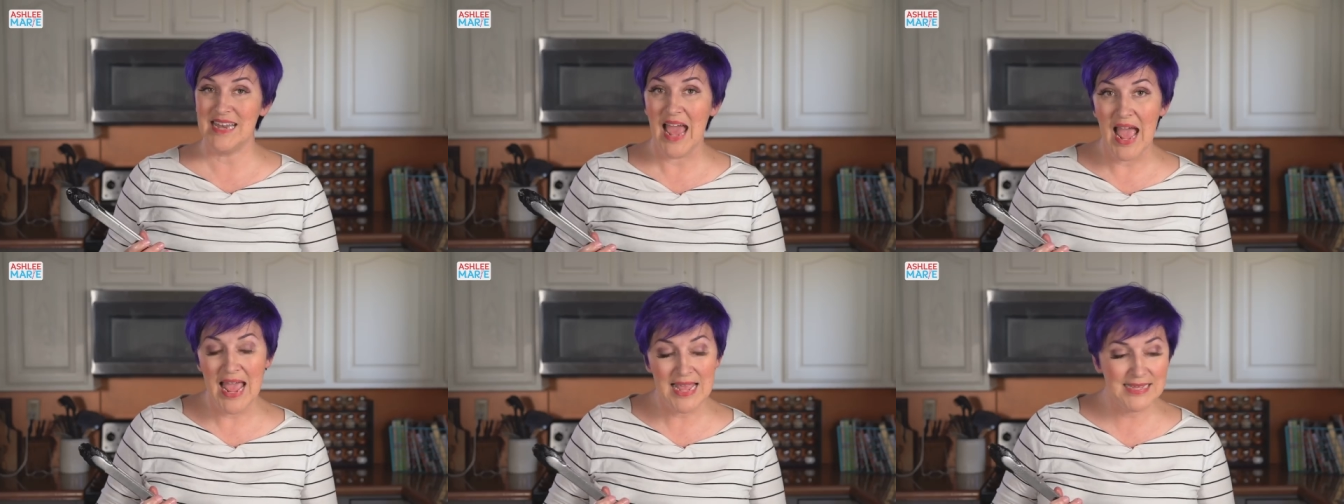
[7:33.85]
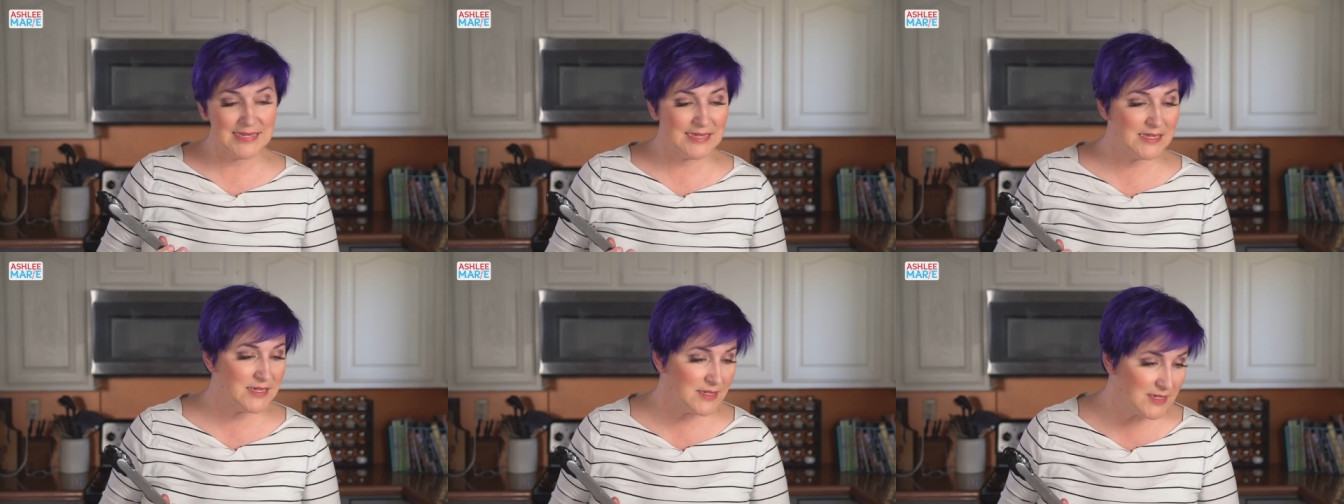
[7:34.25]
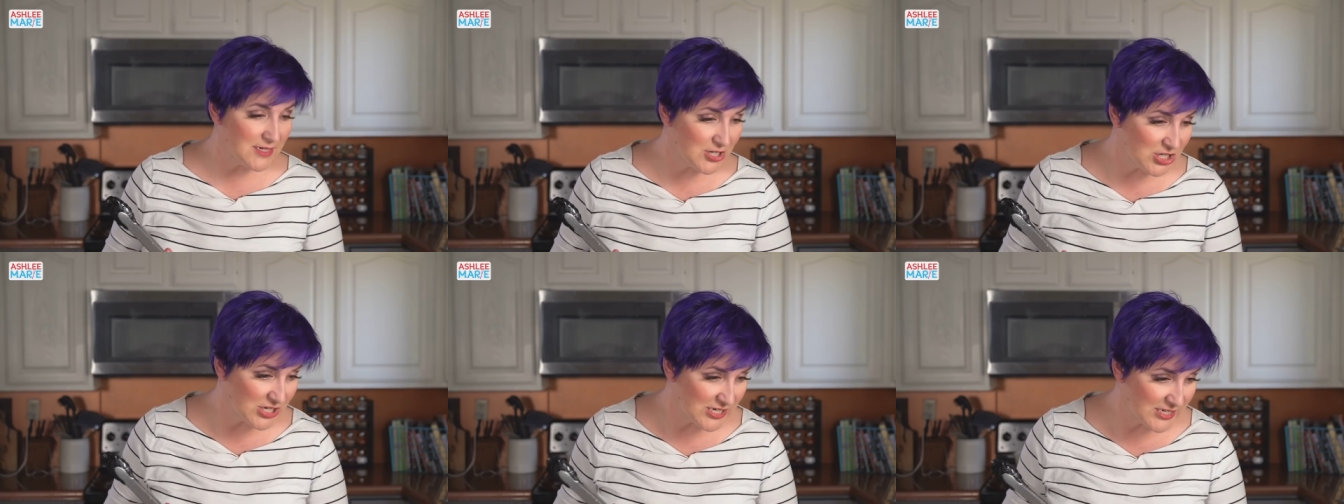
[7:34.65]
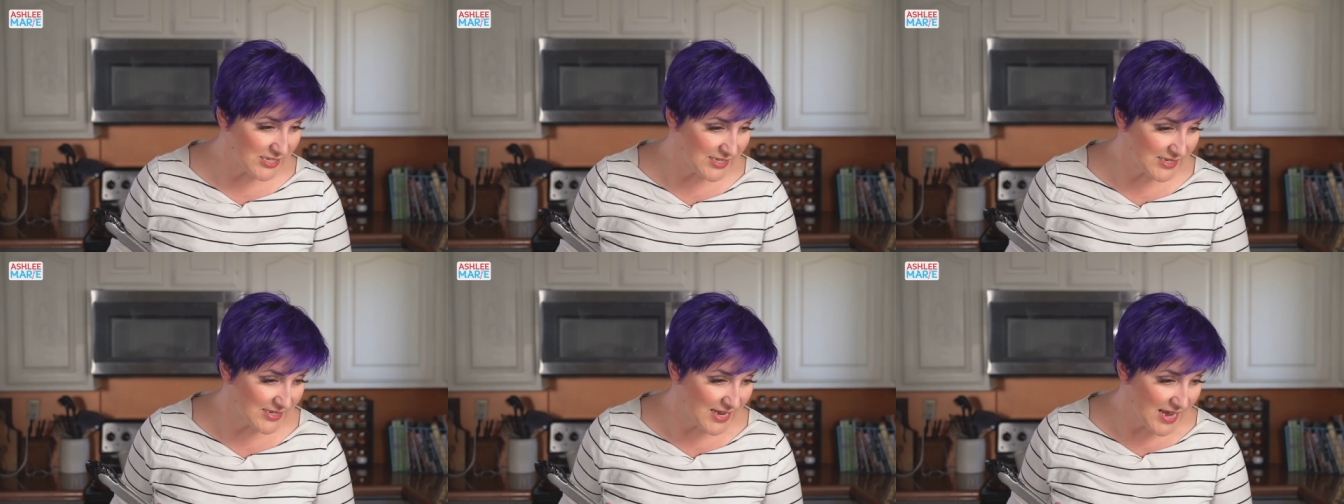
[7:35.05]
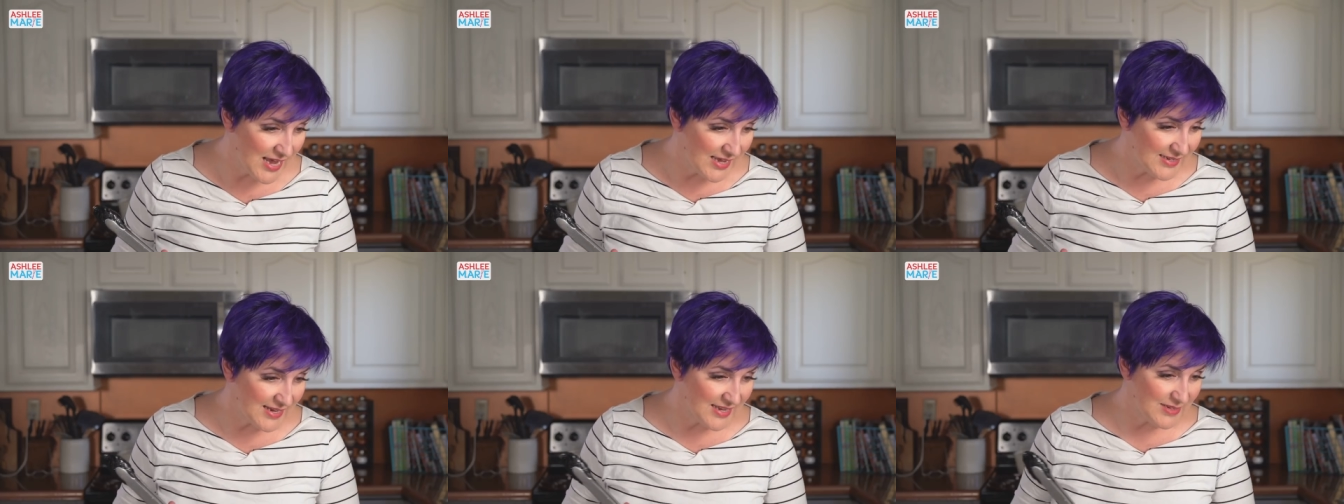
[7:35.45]
Nice.
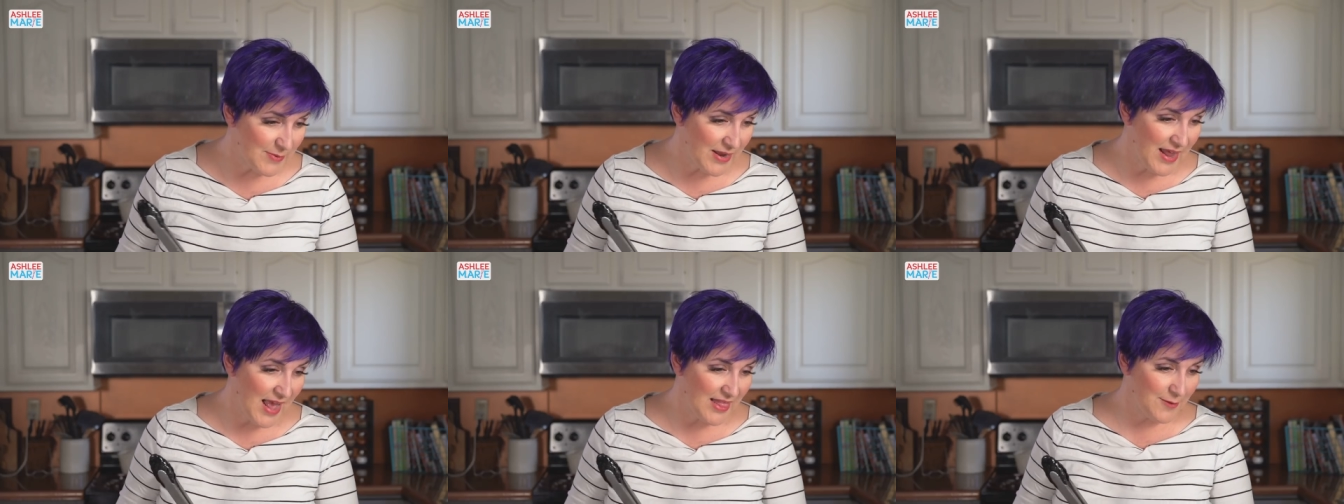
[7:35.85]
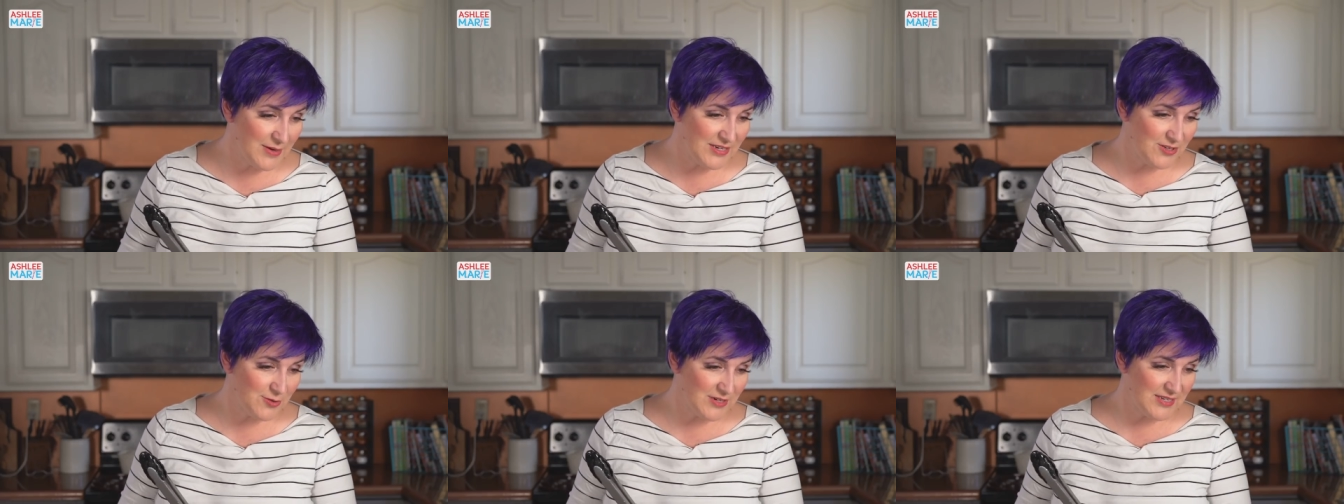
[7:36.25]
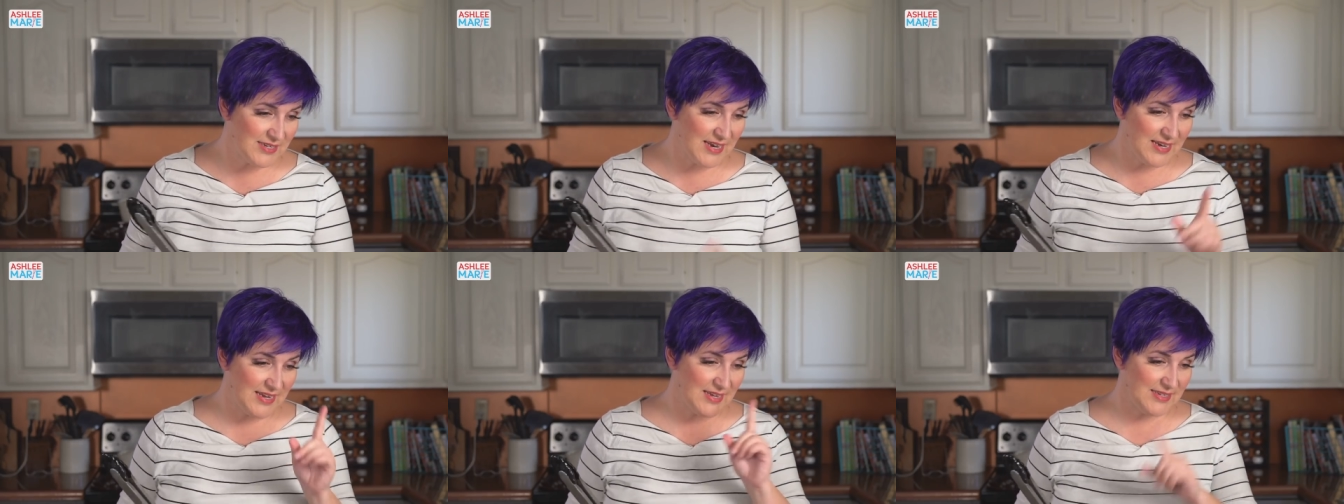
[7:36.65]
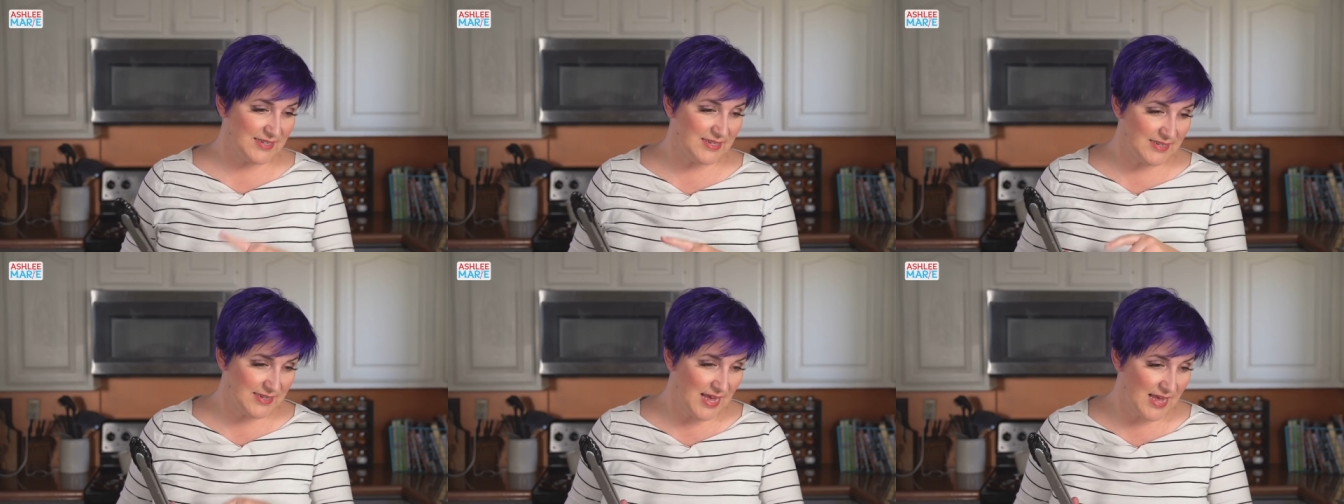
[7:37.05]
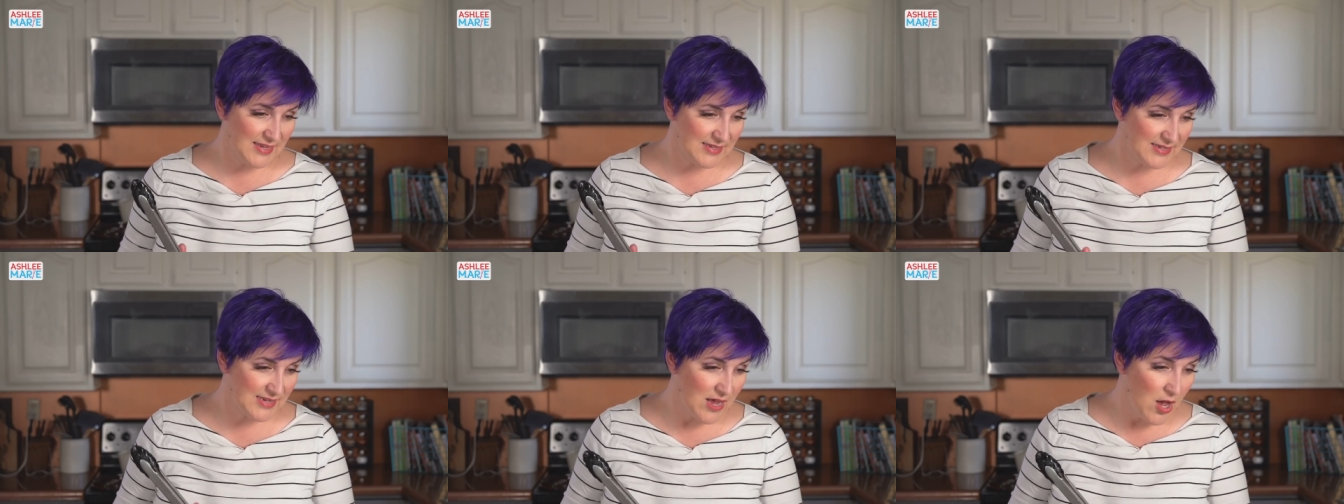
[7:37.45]
Delicious. Zion's on Halloween treats ideas. Yes.